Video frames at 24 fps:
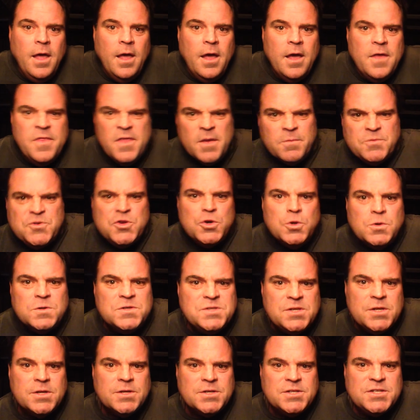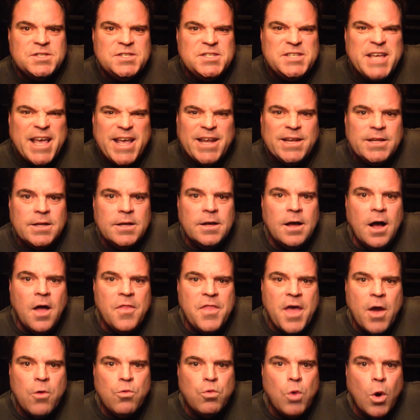And them two still sit on
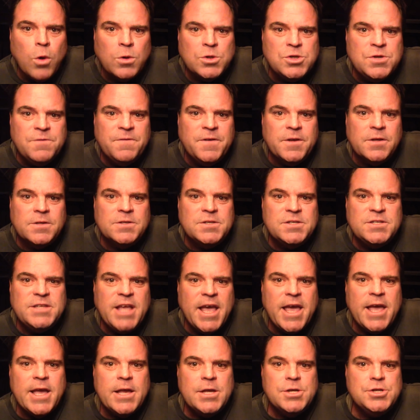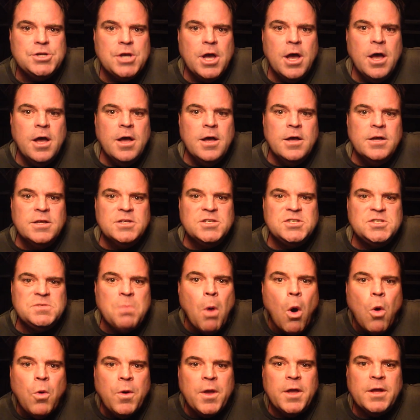that roach filled stage
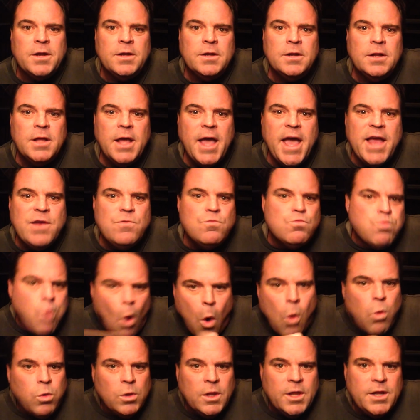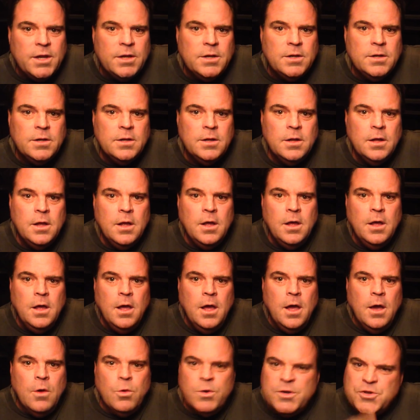smoking and rolling.
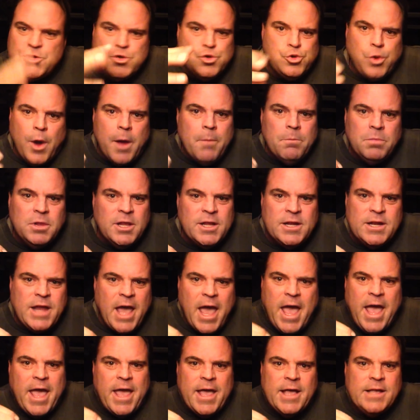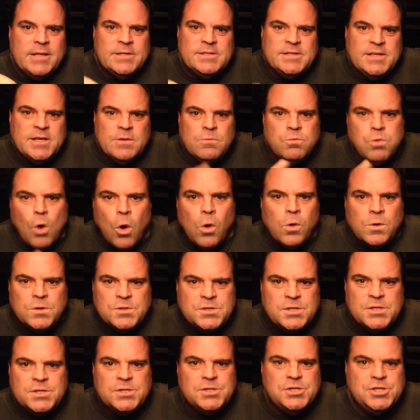With trembling hands, he rolls
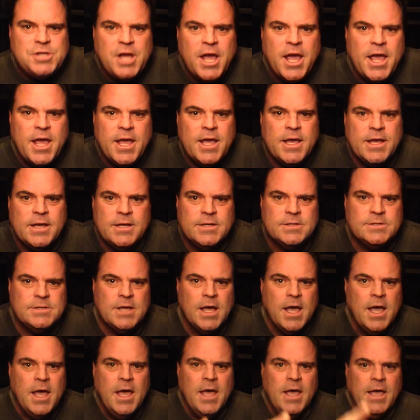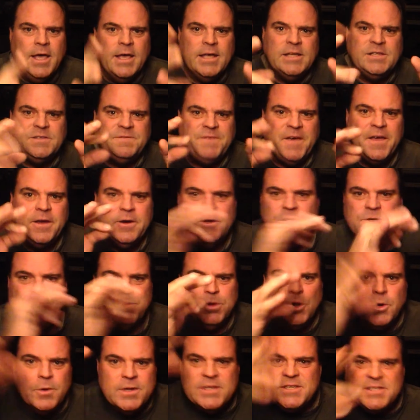his J's, his fingers
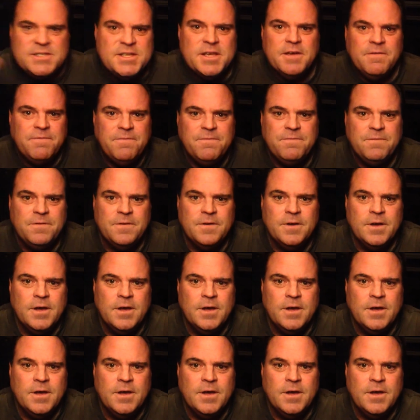blue and stiff.